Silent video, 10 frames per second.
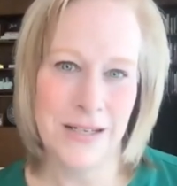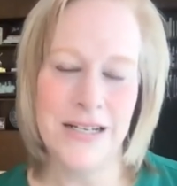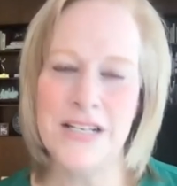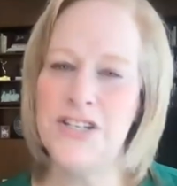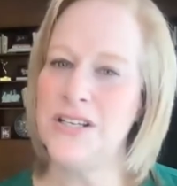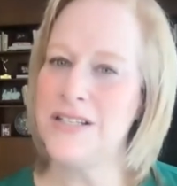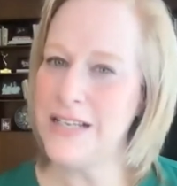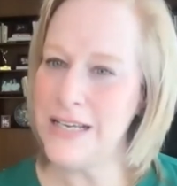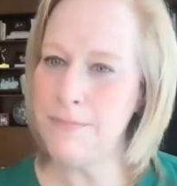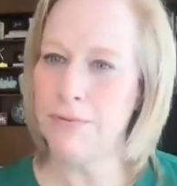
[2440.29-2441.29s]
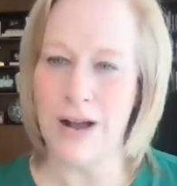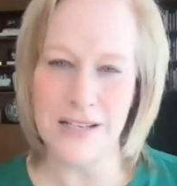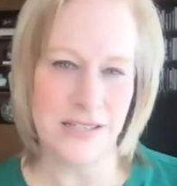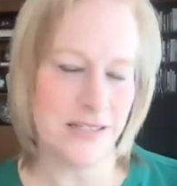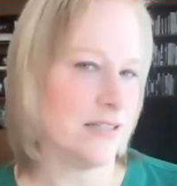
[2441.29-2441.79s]
It's just he
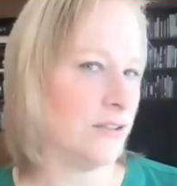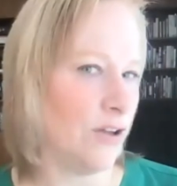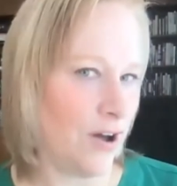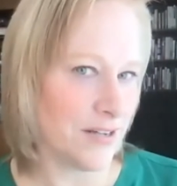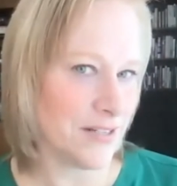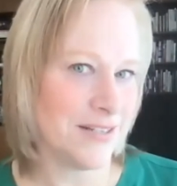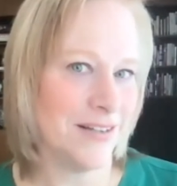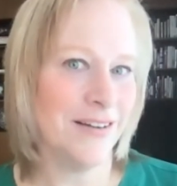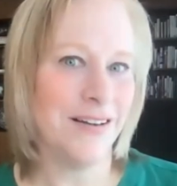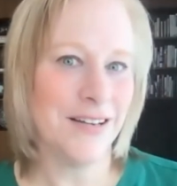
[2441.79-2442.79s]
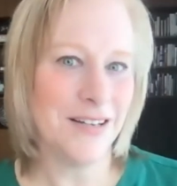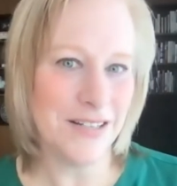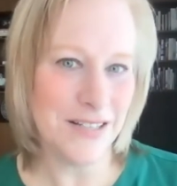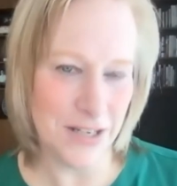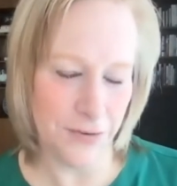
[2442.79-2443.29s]
processes loss
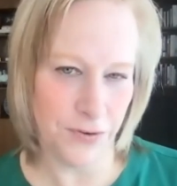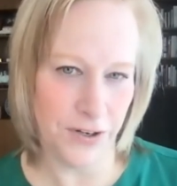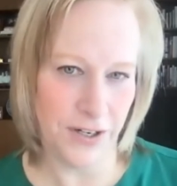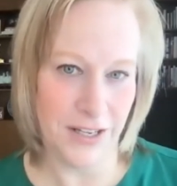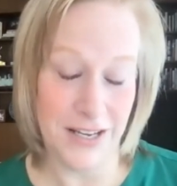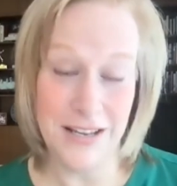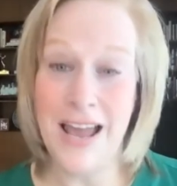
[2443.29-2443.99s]
differently.